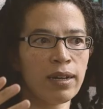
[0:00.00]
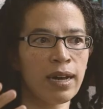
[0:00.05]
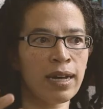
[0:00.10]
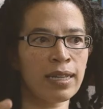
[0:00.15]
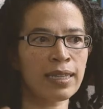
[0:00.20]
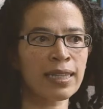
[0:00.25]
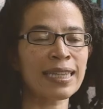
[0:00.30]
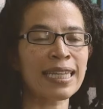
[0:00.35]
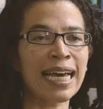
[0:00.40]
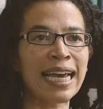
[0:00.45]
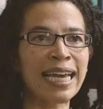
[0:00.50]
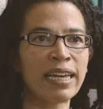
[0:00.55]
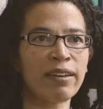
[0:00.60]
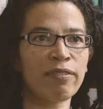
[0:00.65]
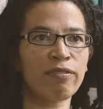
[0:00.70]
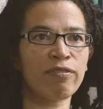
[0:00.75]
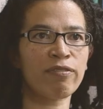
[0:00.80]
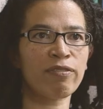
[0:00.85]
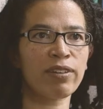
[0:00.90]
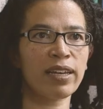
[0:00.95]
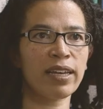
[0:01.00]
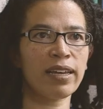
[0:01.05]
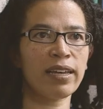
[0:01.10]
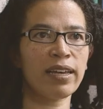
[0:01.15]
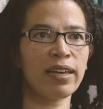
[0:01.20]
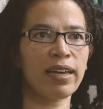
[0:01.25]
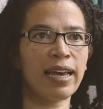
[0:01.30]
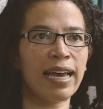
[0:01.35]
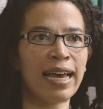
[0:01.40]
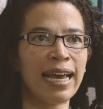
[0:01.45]
a life
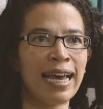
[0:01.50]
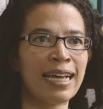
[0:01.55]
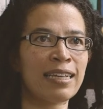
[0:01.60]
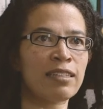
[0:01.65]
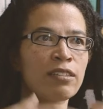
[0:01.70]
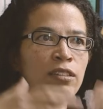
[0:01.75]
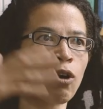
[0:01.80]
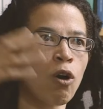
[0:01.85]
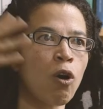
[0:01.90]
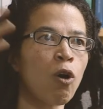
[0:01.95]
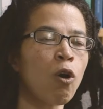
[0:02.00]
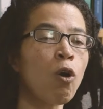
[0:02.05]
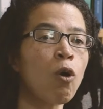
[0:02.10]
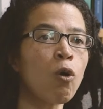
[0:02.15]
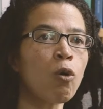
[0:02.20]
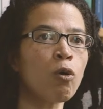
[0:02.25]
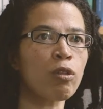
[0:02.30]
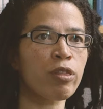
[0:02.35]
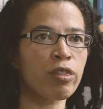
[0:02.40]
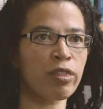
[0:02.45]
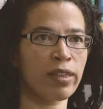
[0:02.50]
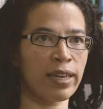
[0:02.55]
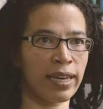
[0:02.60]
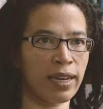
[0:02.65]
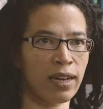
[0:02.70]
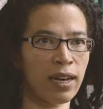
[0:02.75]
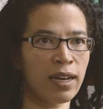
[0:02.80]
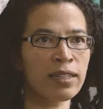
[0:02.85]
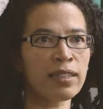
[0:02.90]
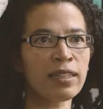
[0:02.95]
as a whole
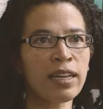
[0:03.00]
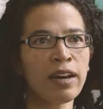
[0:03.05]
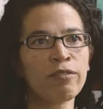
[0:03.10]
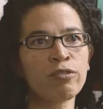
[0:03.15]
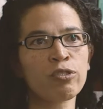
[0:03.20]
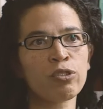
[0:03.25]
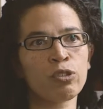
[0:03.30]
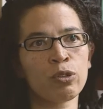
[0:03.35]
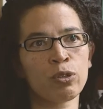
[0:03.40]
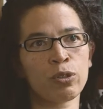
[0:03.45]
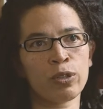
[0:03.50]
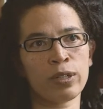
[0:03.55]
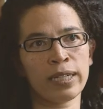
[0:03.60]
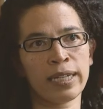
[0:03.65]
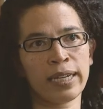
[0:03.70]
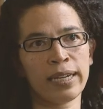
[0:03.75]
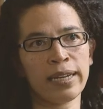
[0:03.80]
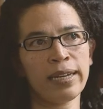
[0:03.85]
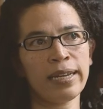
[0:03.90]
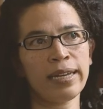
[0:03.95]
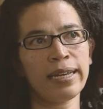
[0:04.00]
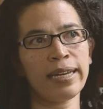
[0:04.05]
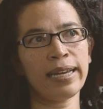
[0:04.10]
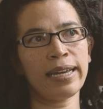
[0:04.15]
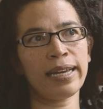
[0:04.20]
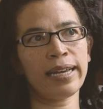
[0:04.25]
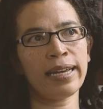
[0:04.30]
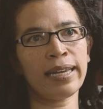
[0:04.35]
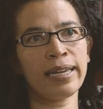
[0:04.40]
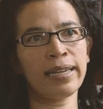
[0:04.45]
thing, a love story
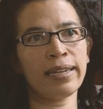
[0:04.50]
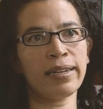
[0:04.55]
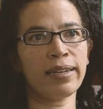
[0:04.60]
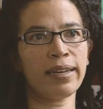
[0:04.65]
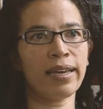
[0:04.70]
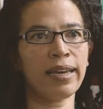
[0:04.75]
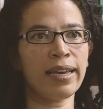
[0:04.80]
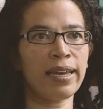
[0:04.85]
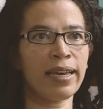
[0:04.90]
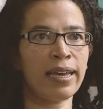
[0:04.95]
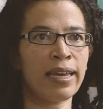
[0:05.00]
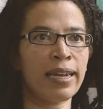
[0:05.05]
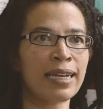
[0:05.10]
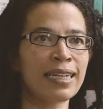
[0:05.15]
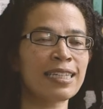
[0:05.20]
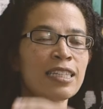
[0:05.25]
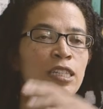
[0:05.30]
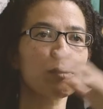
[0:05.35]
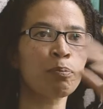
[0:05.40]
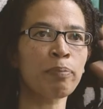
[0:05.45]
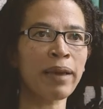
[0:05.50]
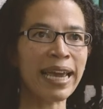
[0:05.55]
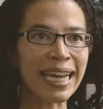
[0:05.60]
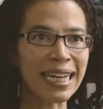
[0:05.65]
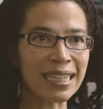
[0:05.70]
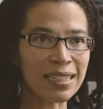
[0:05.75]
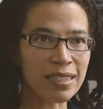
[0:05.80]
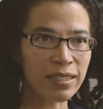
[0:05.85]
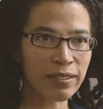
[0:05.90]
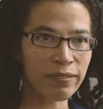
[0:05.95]
in an
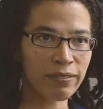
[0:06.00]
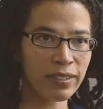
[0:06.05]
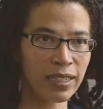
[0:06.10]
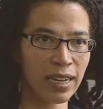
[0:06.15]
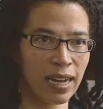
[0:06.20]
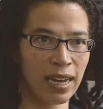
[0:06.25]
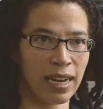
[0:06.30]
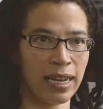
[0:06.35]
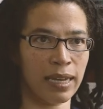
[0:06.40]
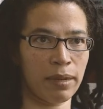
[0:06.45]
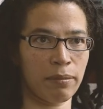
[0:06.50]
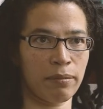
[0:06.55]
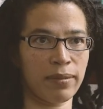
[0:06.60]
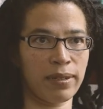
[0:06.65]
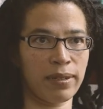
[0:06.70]
expanse of time.